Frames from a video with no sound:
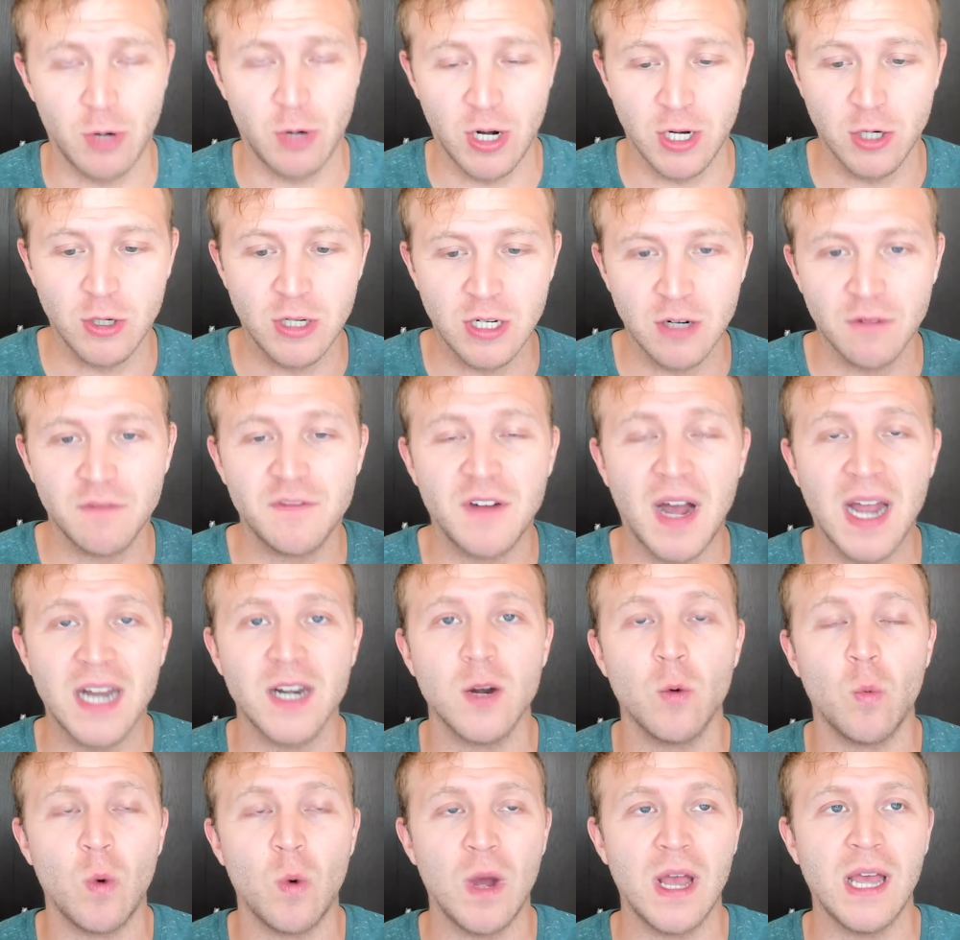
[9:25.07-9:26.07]
You need to find a
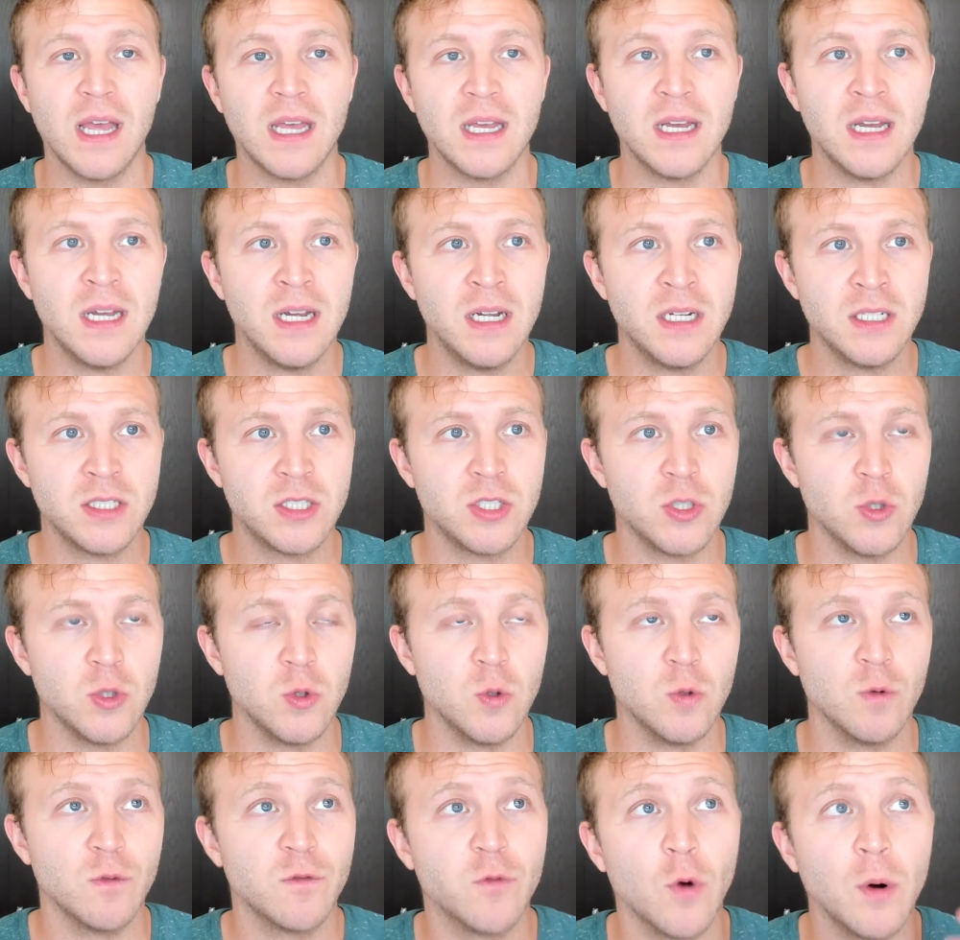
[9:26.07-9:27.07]
way to
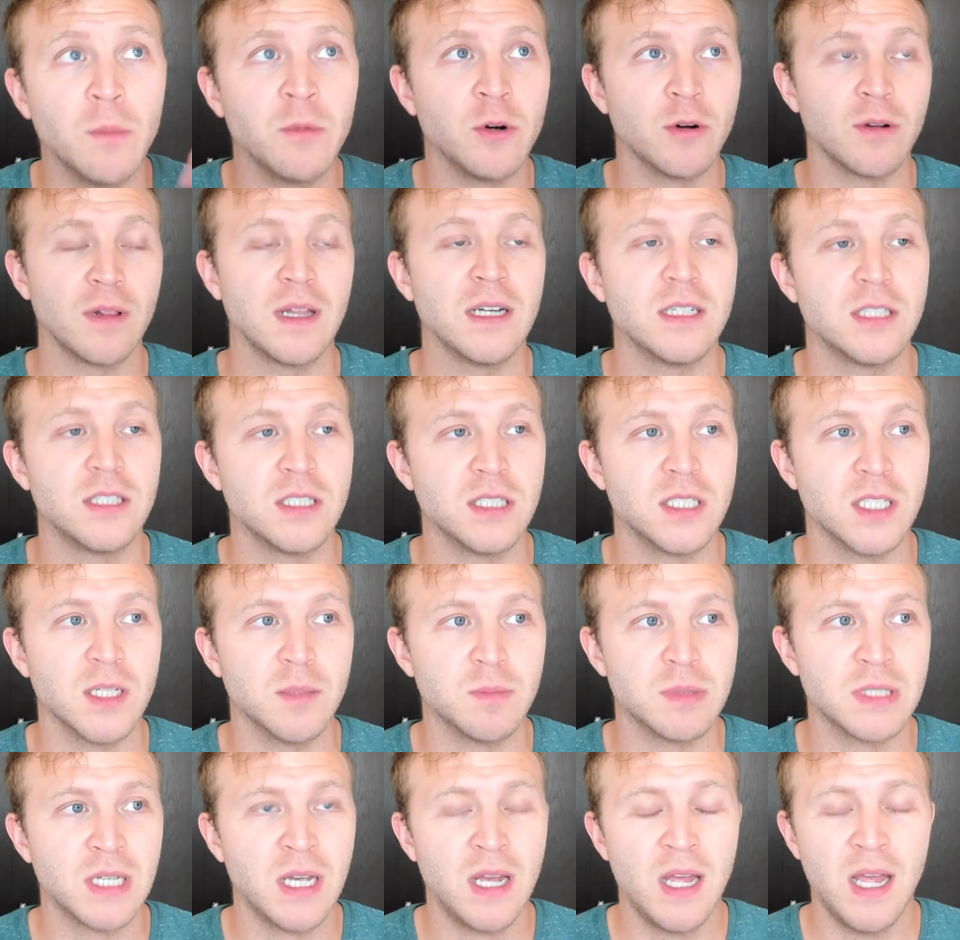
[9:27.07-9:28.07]
form your relationships
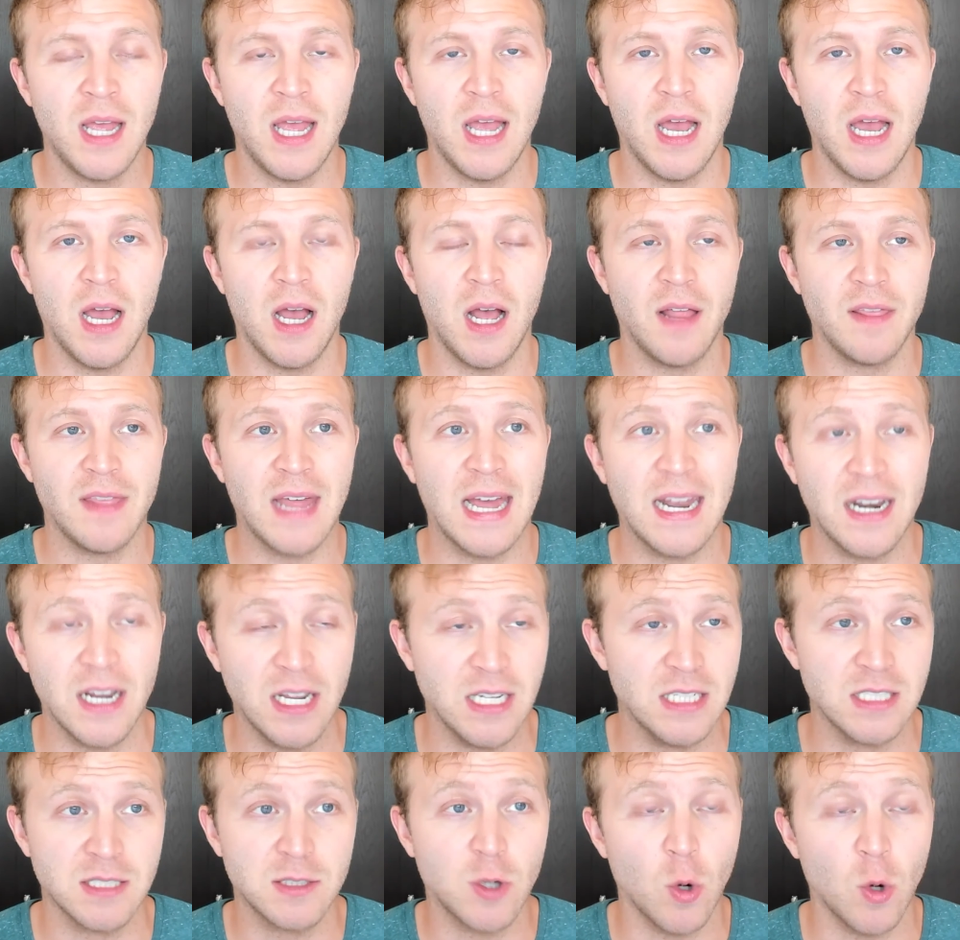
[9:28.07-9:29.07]
that
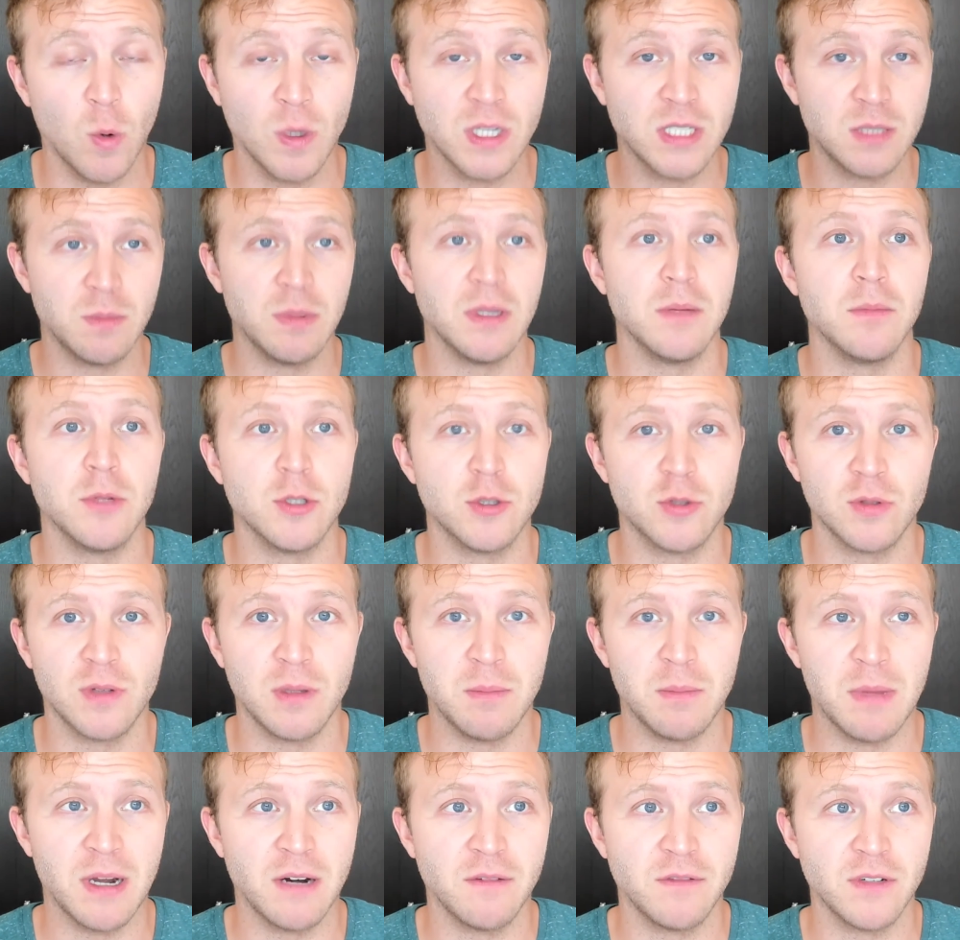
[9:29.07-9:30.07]
is going to be mutually
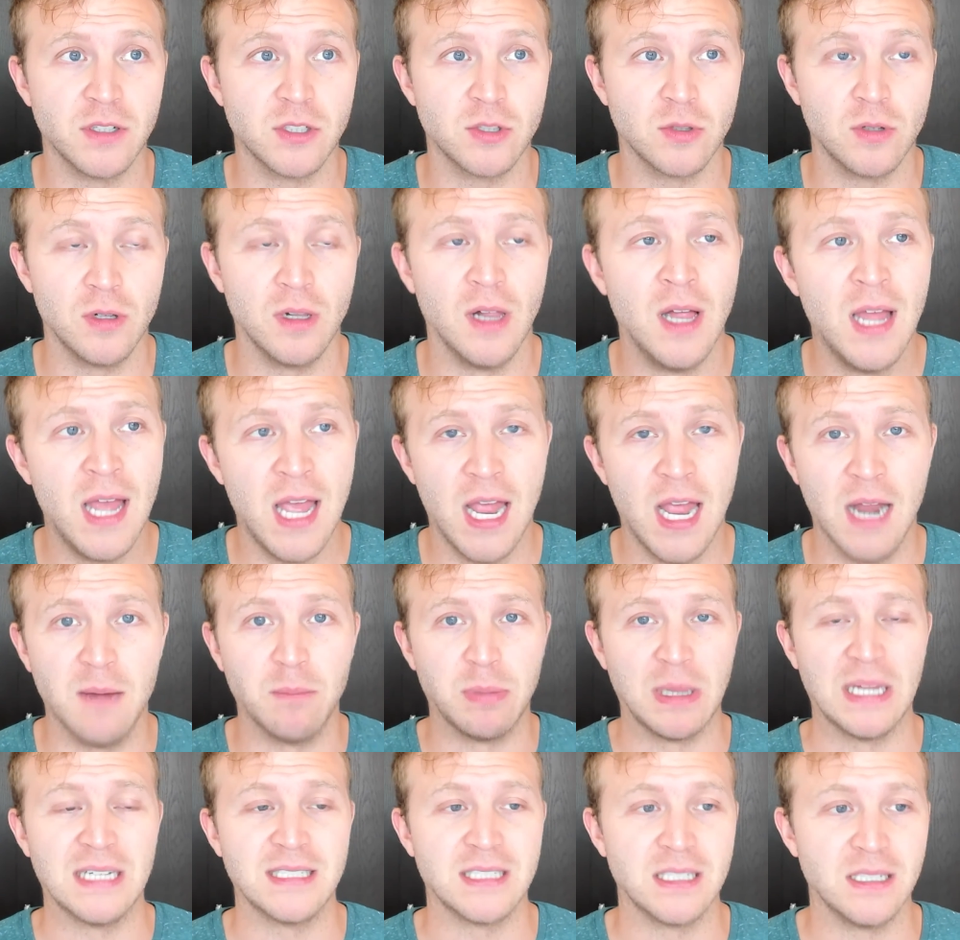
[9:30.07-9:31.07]
beneficial and
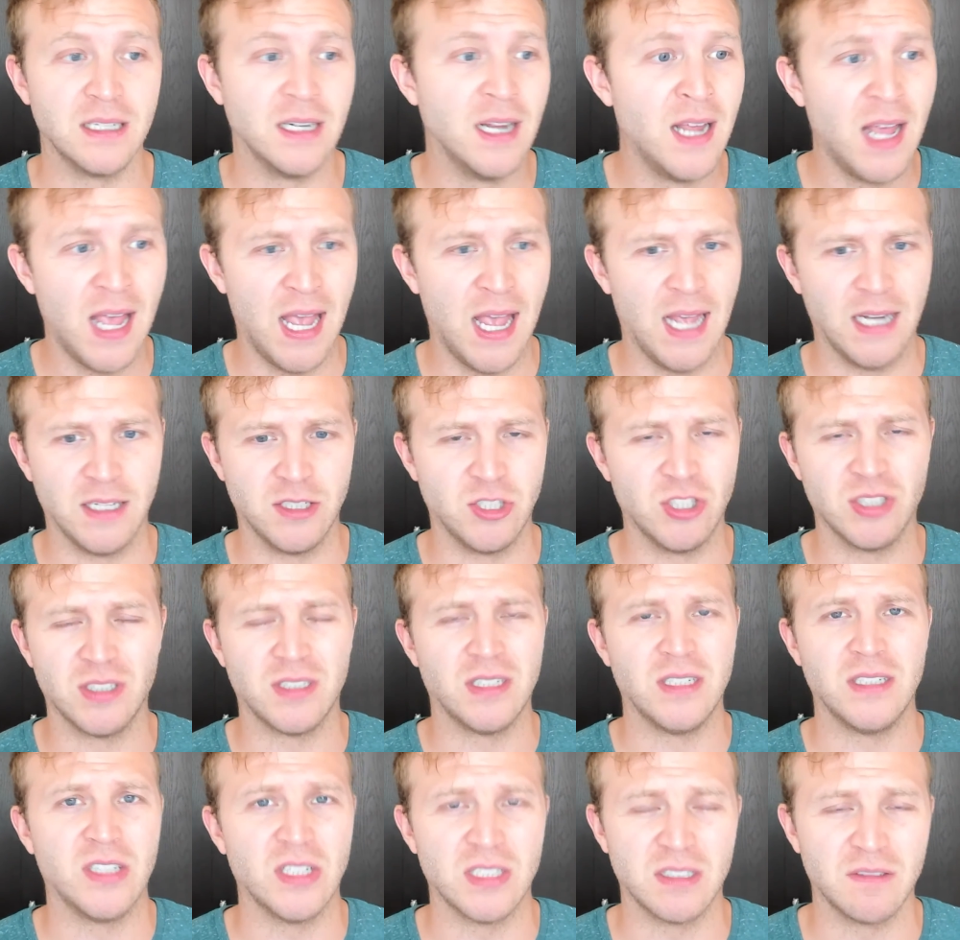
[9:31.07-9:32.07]
pleasant and just
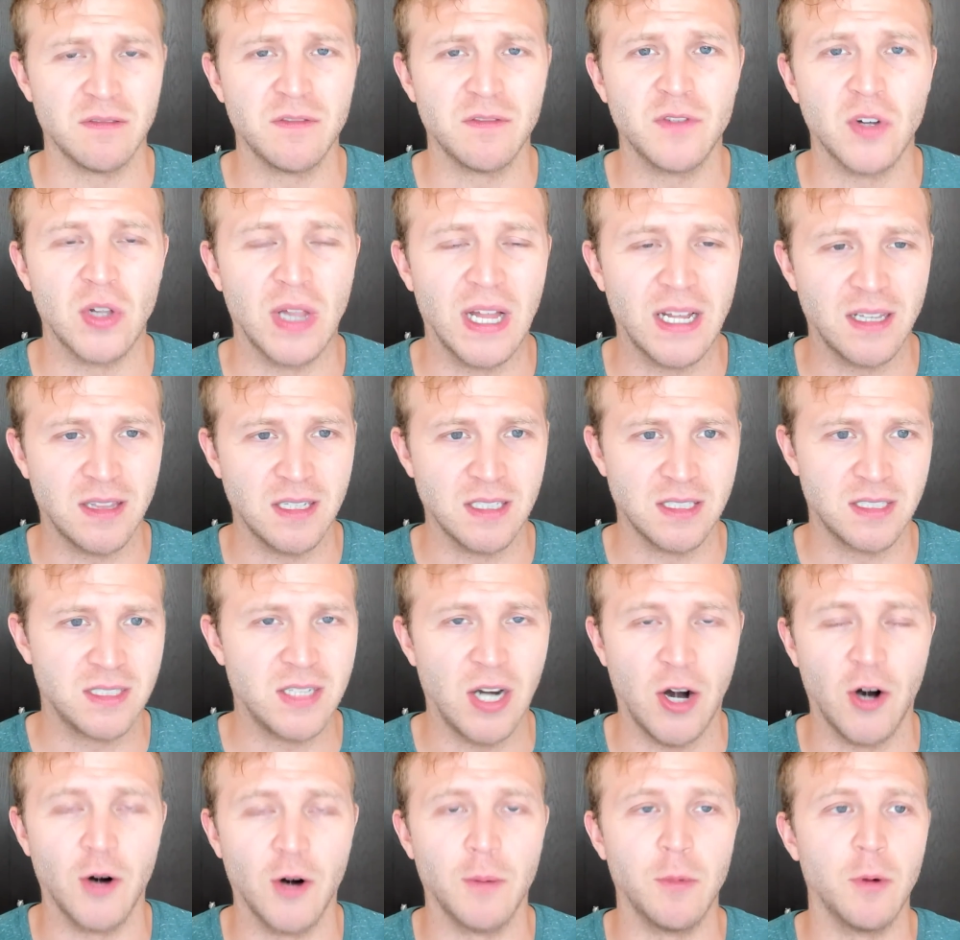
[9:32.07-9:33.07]
doesn't feel like this
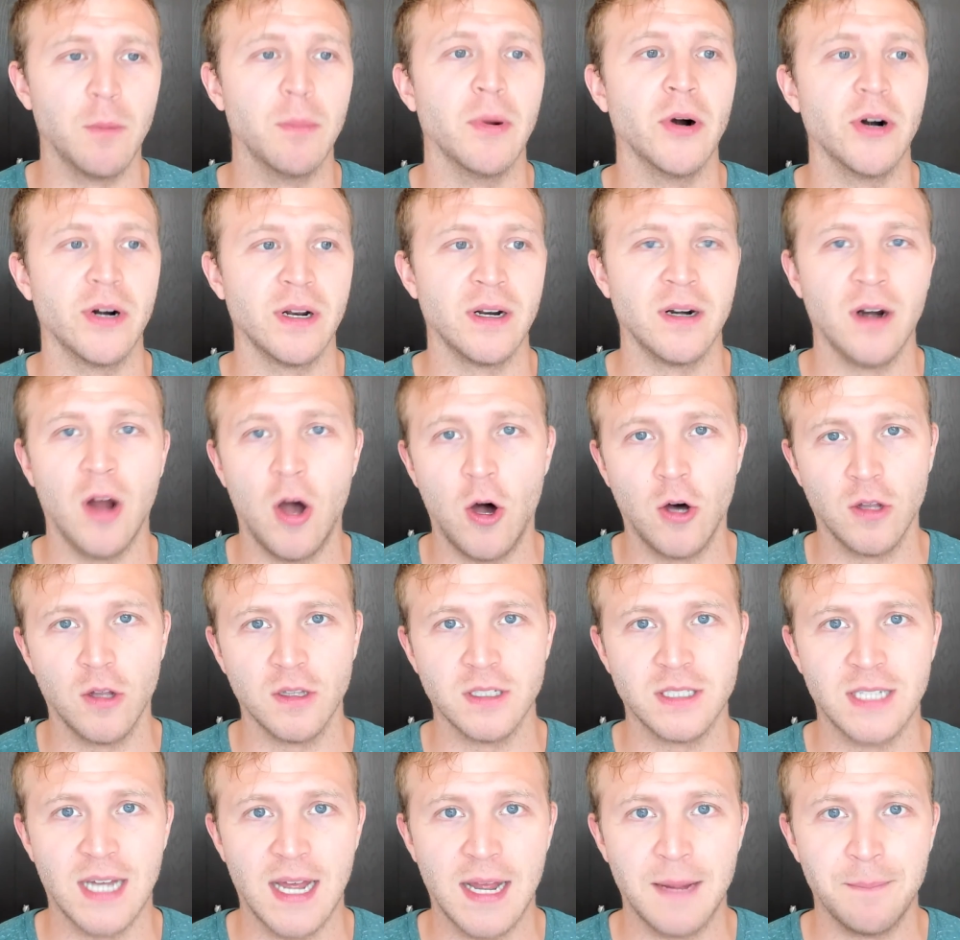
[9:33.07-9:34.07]
terrible burden all the
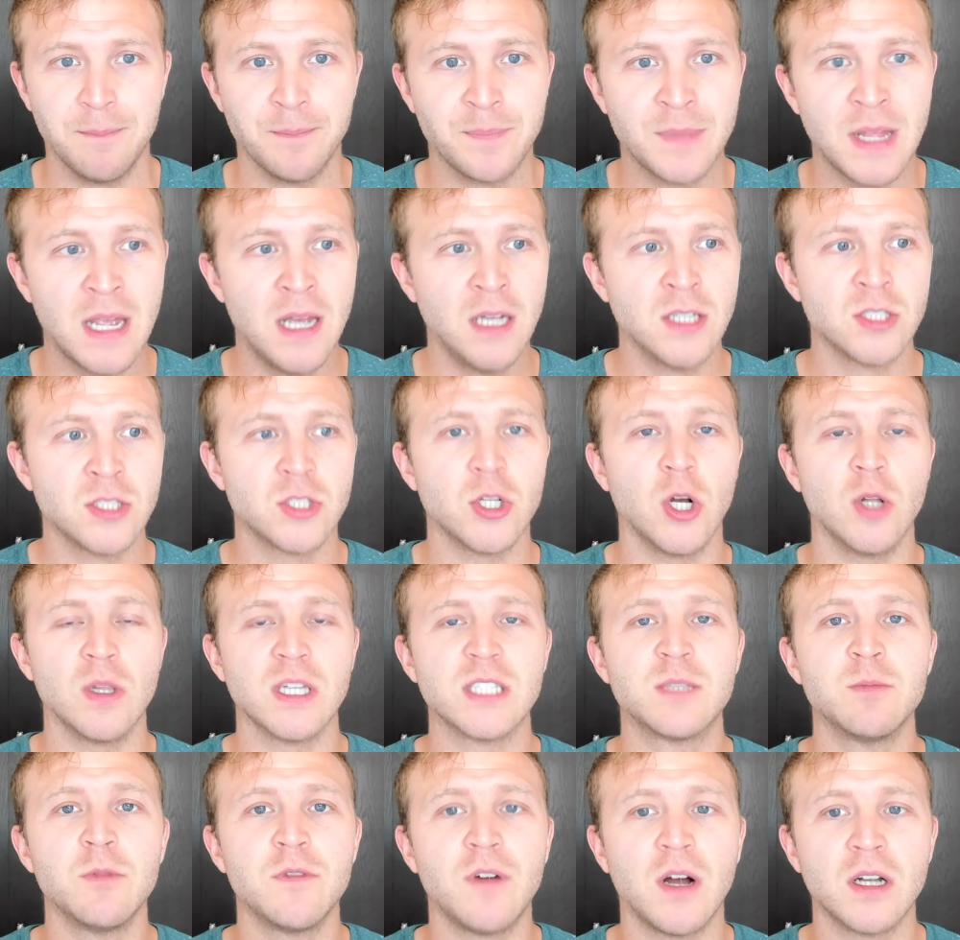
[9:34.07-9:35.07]
time. So let's
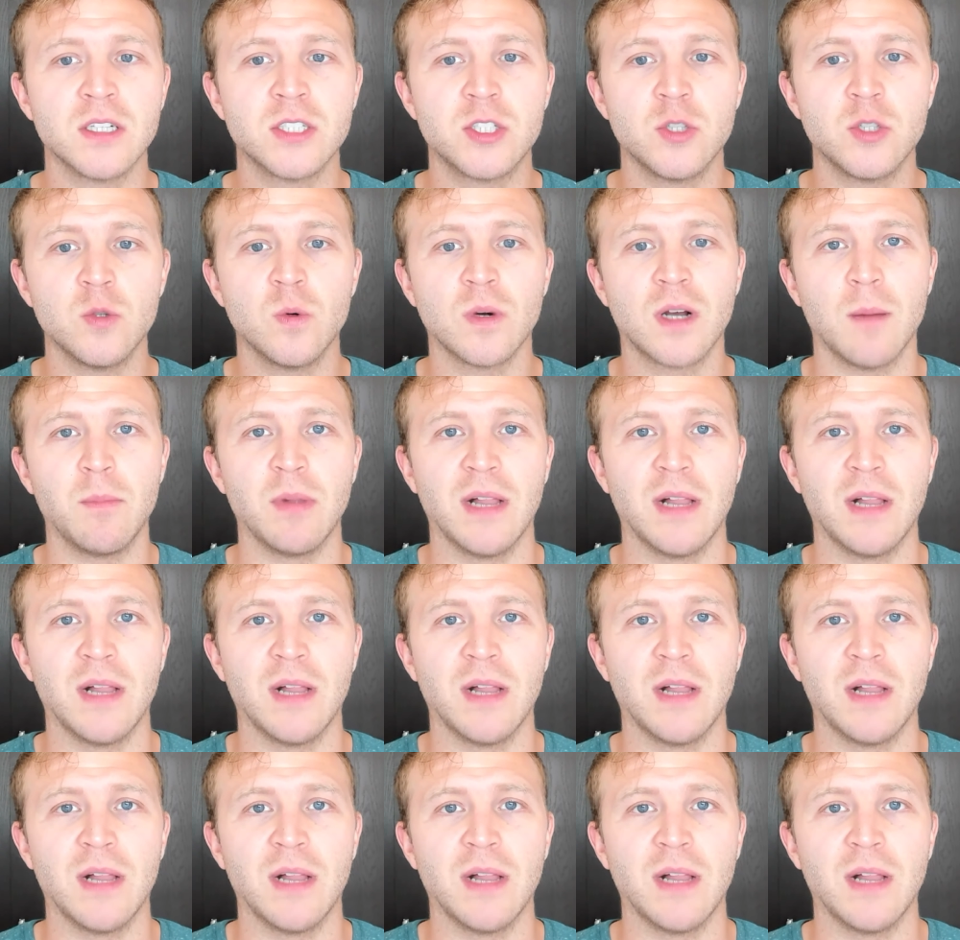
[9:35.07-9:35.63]
move on to a couple